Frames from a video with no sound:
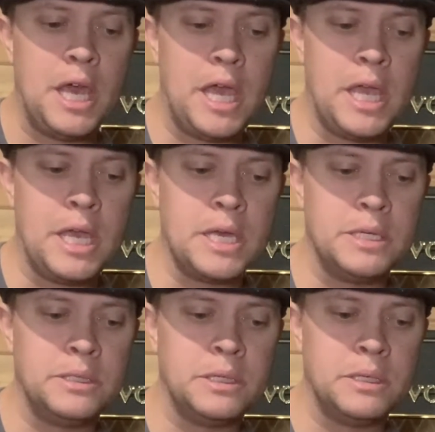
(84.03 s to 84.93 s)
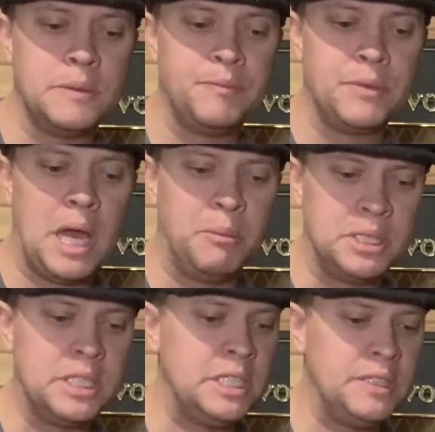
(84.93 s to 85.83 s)
And uh, I
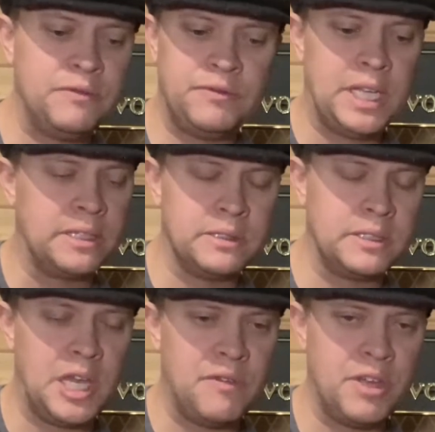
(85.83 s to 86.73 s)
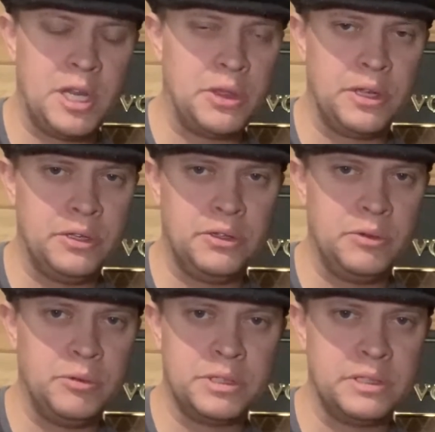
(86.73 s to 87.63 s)
believe that doesn't have anything to do
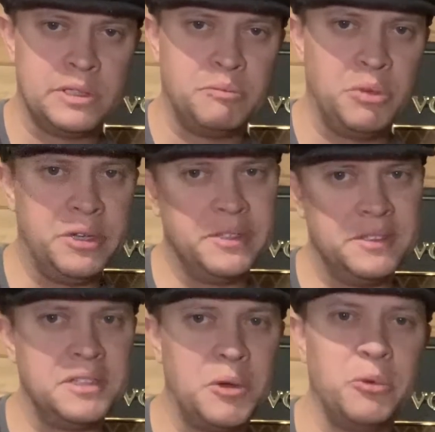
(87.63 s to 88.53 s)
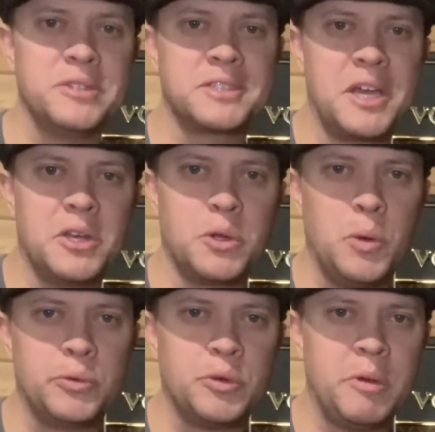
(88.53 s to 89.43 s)
with this, but that was kind of
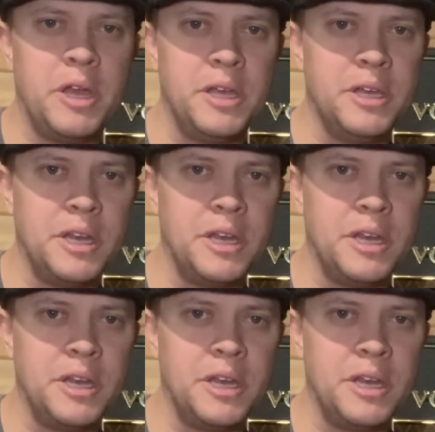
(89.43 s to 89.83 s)
going through my head.